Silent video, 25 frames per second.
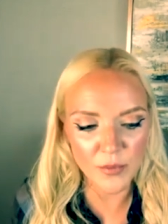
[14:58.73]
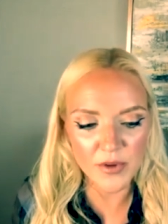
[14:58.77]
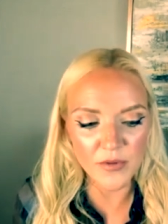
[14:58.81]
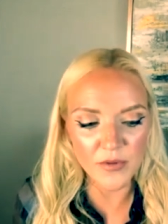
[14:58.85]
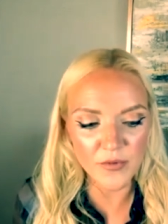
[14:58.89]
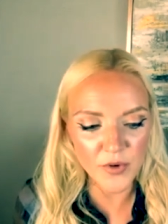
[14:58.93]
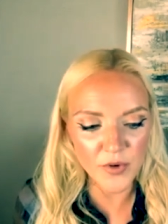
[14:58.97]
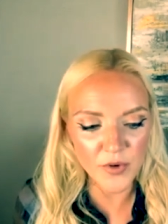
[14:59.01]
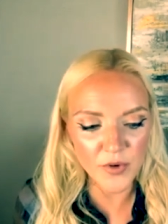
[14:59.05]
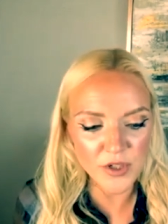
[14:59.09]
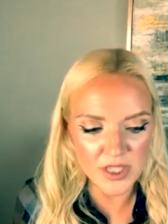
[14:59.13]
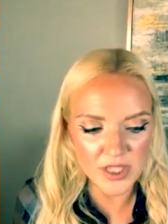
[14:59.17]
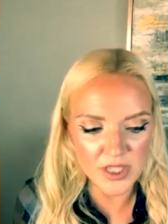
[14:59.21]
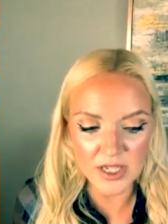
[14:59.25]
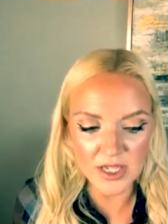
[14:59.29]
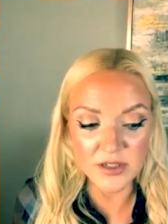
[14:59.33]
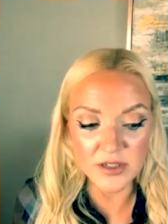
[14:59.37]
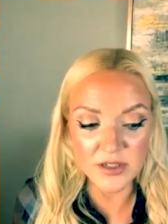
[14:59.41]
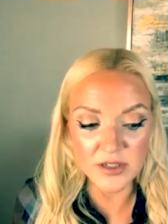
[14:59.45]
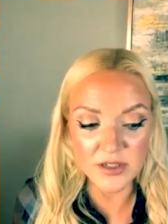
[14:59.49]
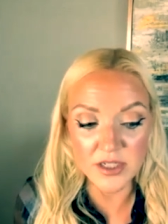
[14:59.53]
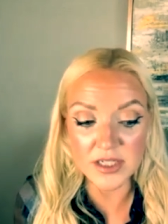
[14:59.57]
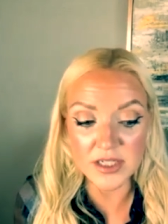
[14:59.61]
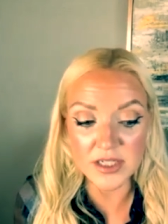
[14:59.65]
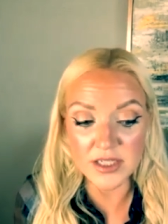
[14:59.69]
But the first thing
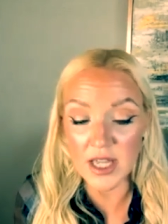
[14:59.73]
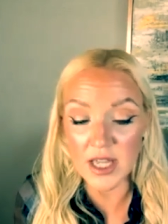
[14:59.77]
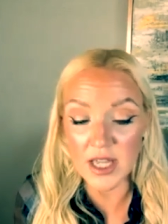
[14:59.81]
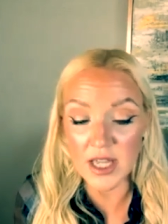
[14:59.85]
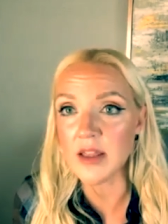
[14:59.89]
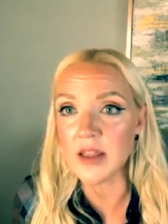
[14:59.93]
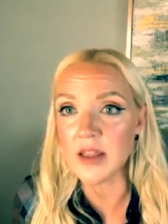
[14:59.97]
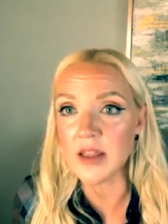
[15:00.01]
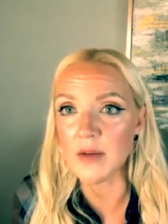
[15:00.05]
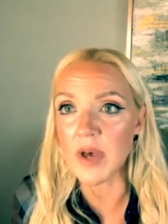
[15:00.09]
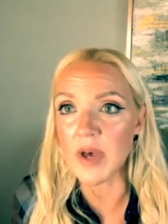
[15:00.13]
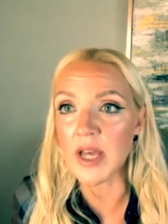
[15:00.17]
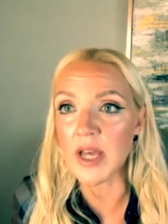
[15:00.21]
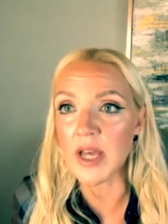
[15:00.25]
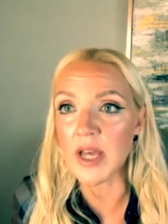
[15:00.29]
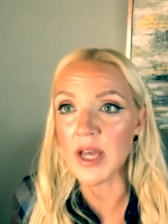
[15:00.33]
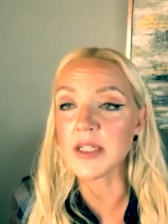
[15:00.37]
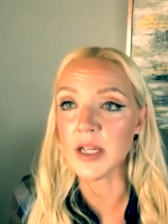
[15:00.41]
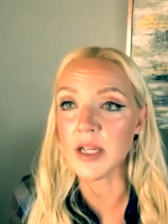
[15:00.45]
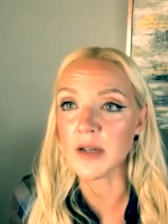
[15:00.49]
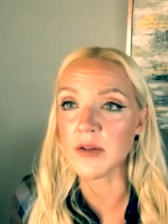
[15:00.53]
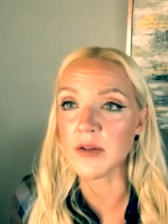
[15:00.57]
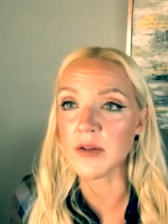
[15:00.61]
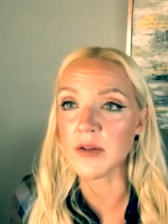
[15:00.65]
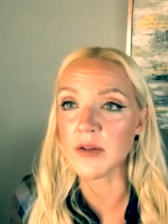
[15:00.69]
is to decide them
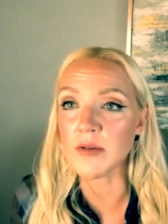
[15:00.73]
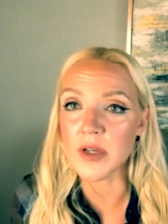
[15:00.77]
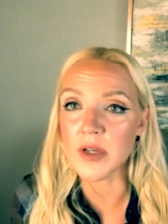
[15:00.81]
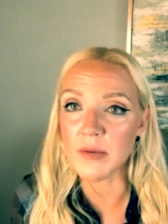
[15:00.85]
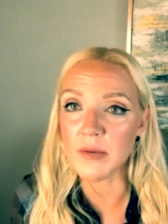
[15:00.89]
and, and